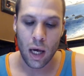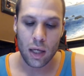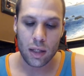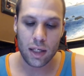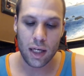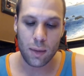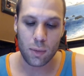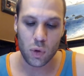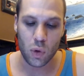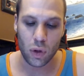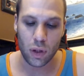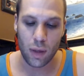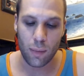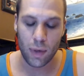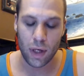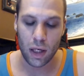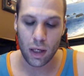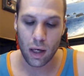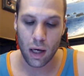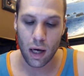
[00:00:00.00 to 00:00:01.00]
Teams will
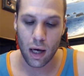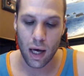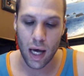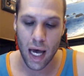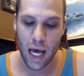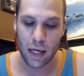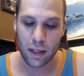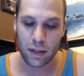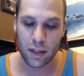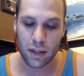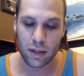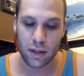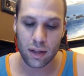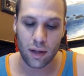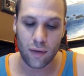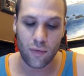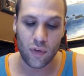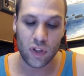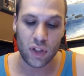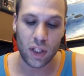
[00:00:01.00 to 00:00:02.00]
limit access to
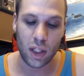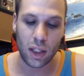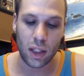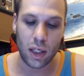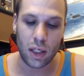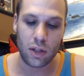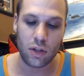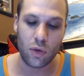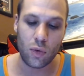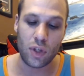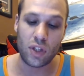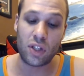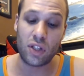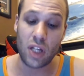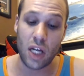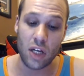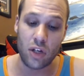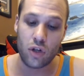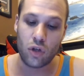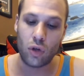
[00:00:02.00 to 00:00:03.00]
the facility to
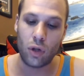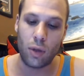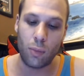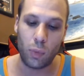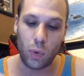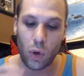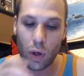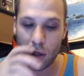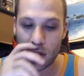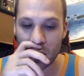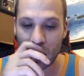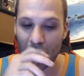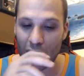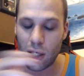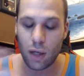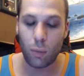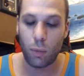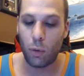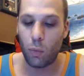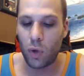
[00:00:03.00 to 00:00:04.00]
essential employees
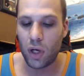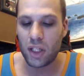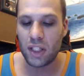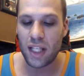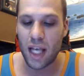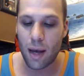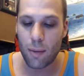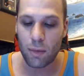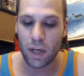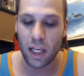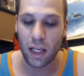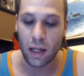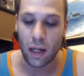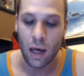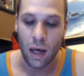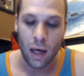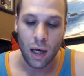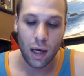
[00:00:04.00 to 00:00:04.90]
only. But what does that mean?